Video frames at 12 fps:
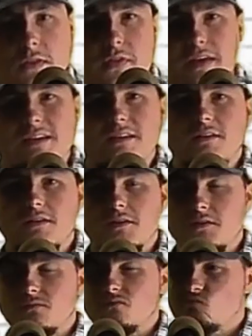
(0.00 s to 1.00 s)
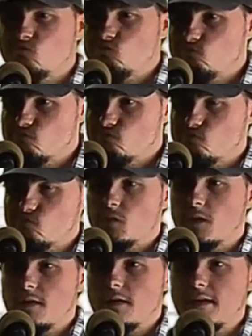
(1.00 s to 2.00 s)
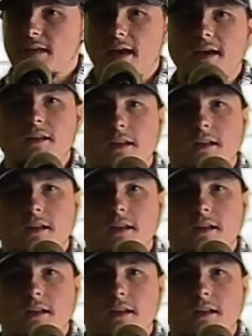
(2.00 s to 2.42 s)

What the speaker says: thinking, how